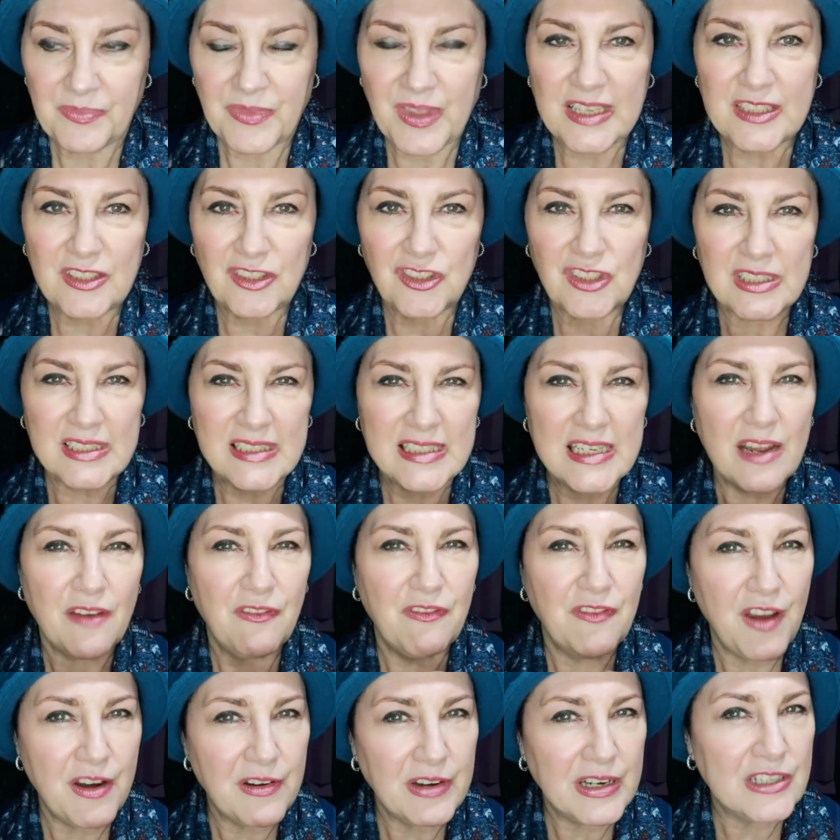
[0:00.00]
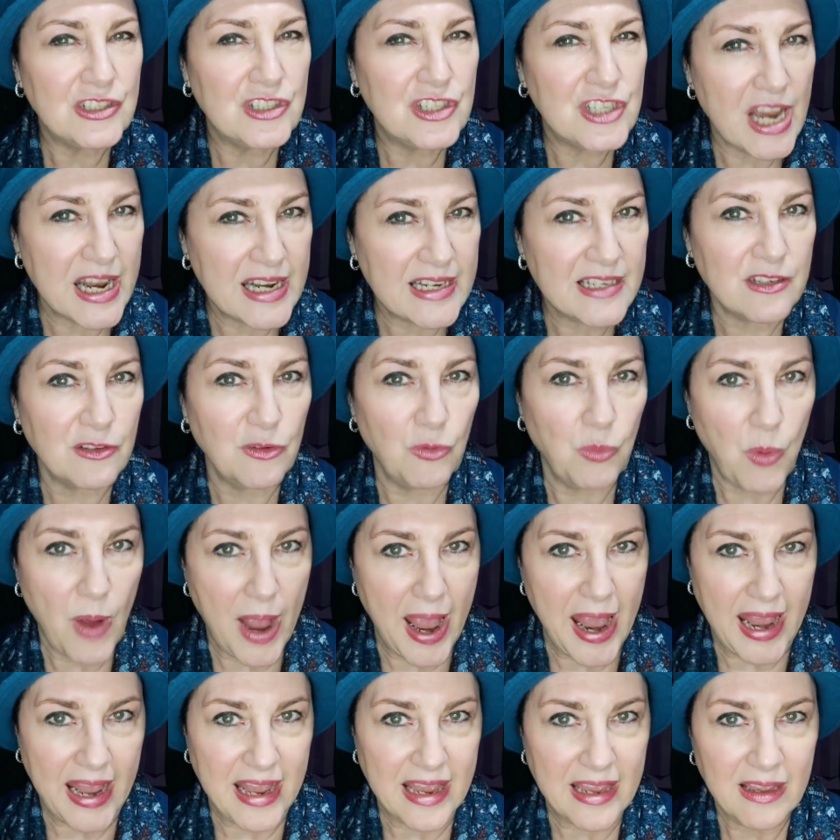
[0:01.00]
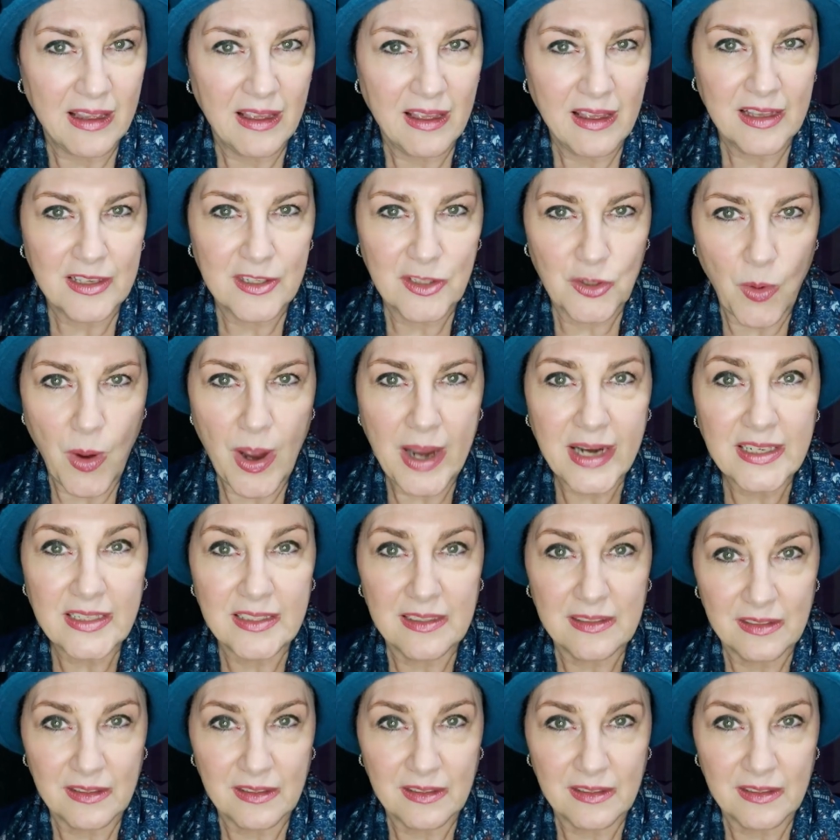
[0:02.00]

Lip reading: It's just in a very gentle way. It's quite